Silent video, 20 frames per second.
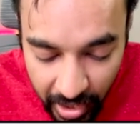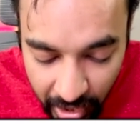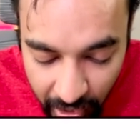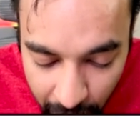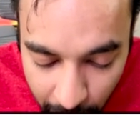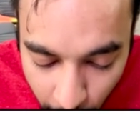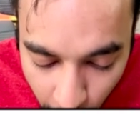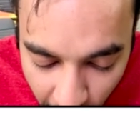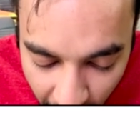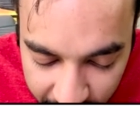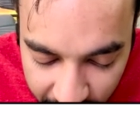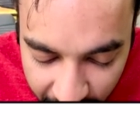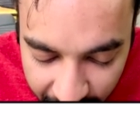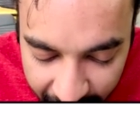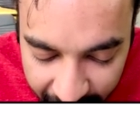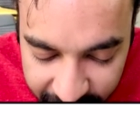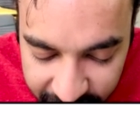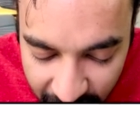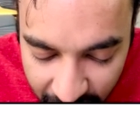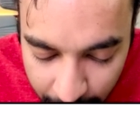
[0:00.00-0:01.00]
Look at the
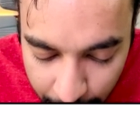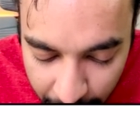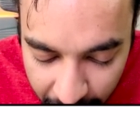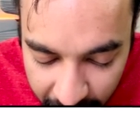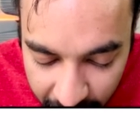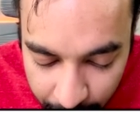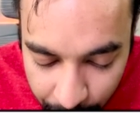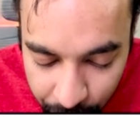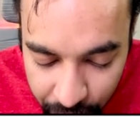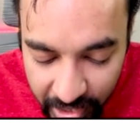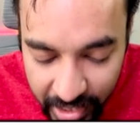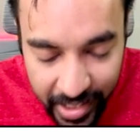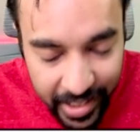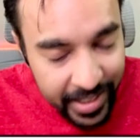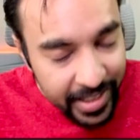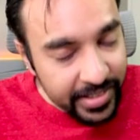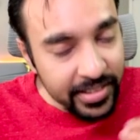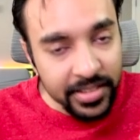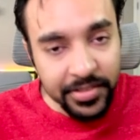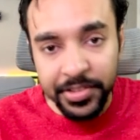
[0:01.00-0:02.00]
next element.
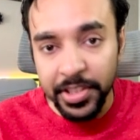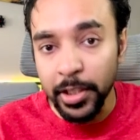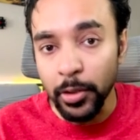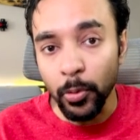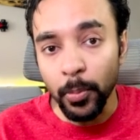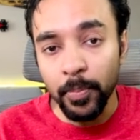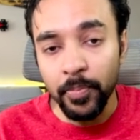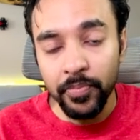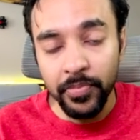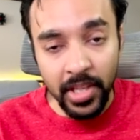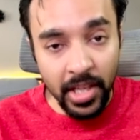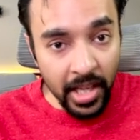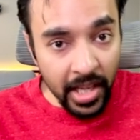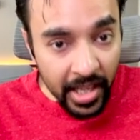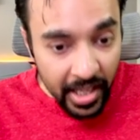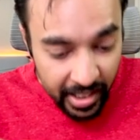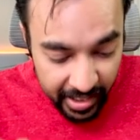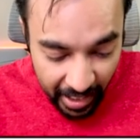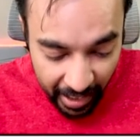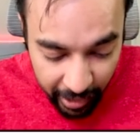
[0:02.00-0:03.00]
It is a 0.
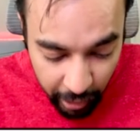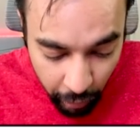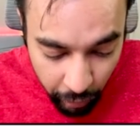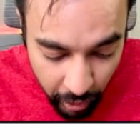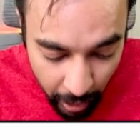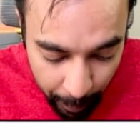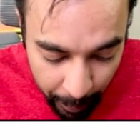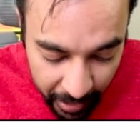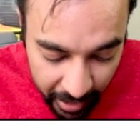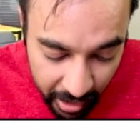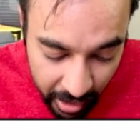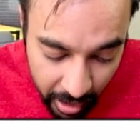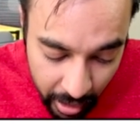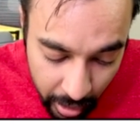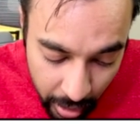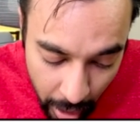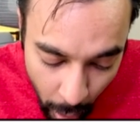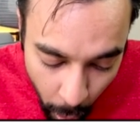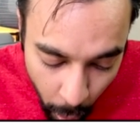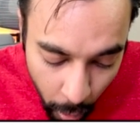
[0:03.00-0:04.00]
Can you flip it?
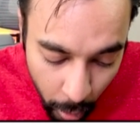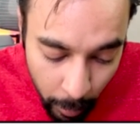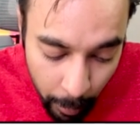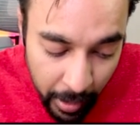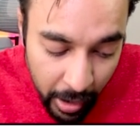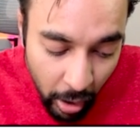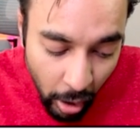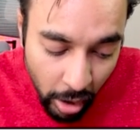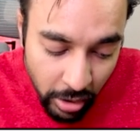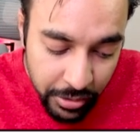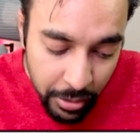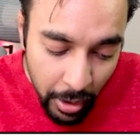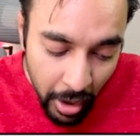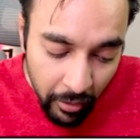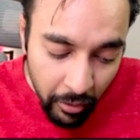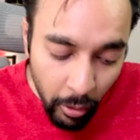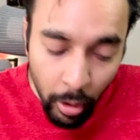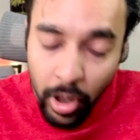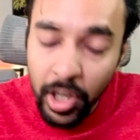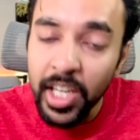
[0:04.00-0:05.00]
No, because you
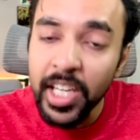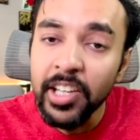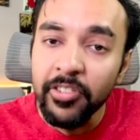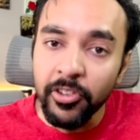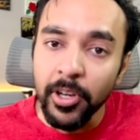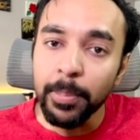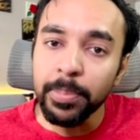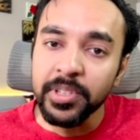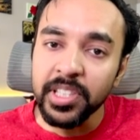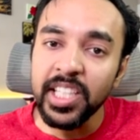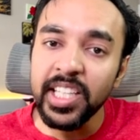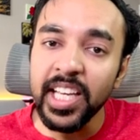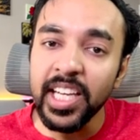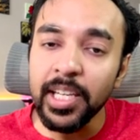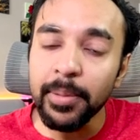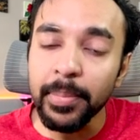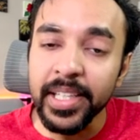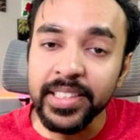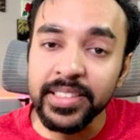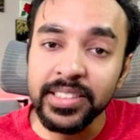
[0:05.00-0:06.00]
have already flipped 3
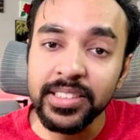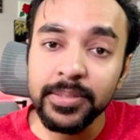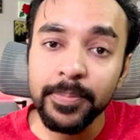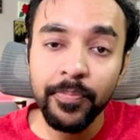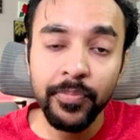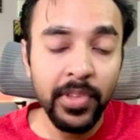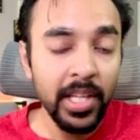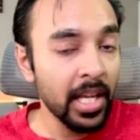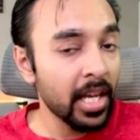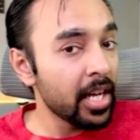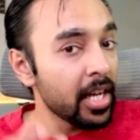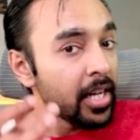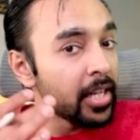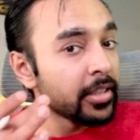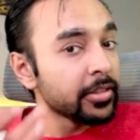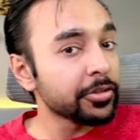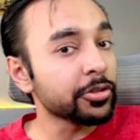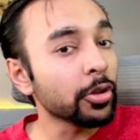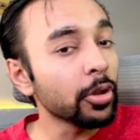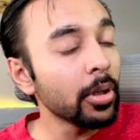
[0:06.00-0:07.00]
elements.
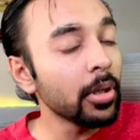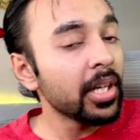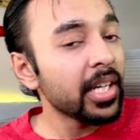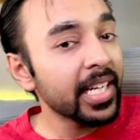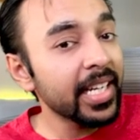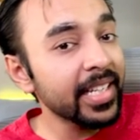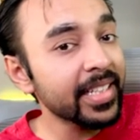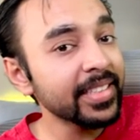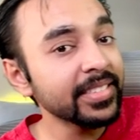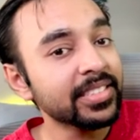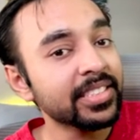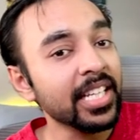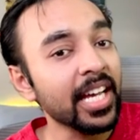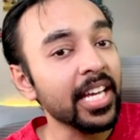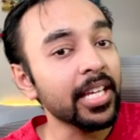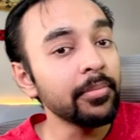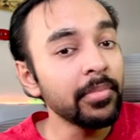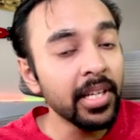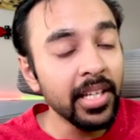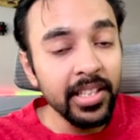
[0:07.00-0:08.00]
So it is
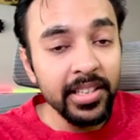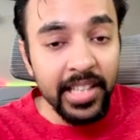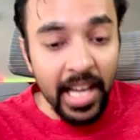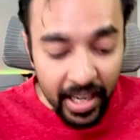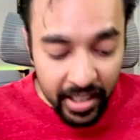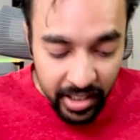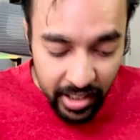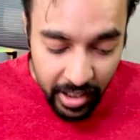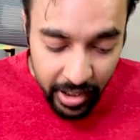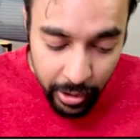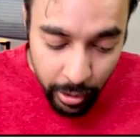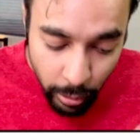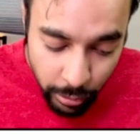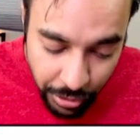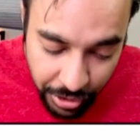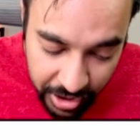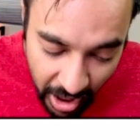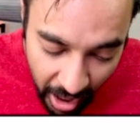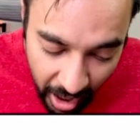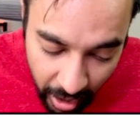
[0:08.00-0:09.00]
time that you
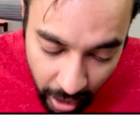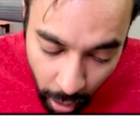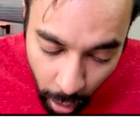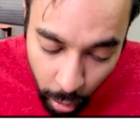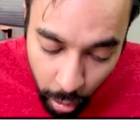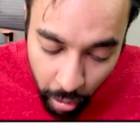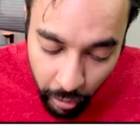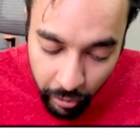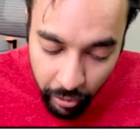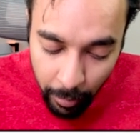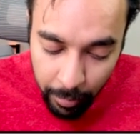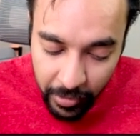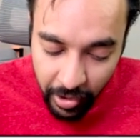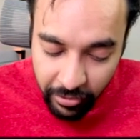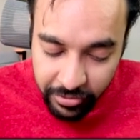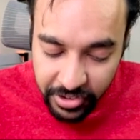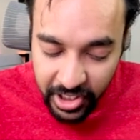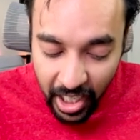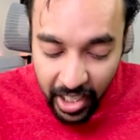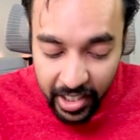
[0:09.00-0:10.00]
start to look from the
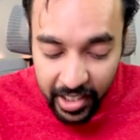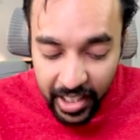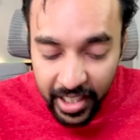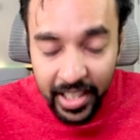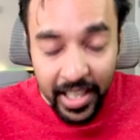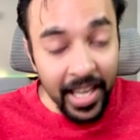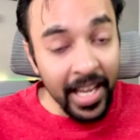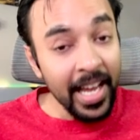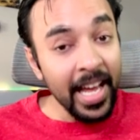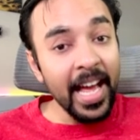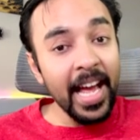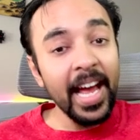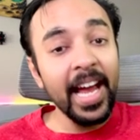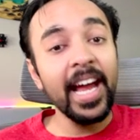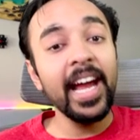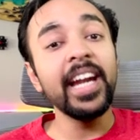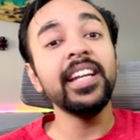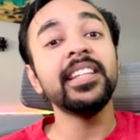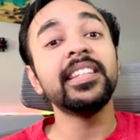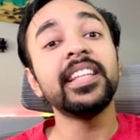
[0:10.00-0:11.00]
starting
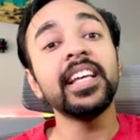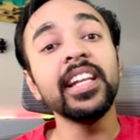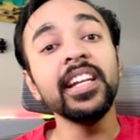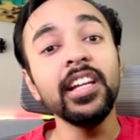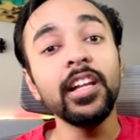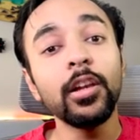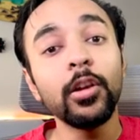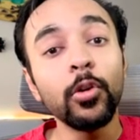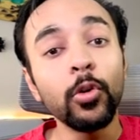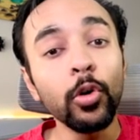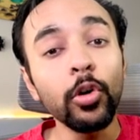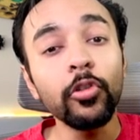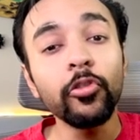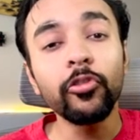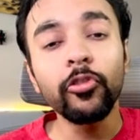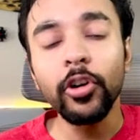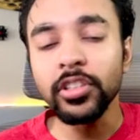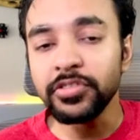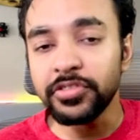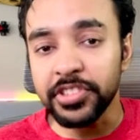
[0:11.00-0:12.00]
and then look
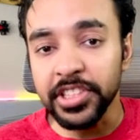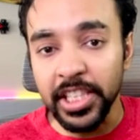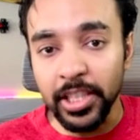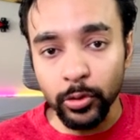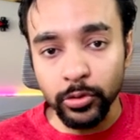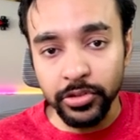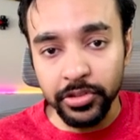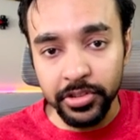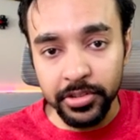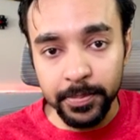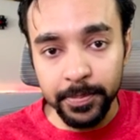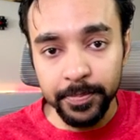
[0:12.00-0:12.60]
for zeros.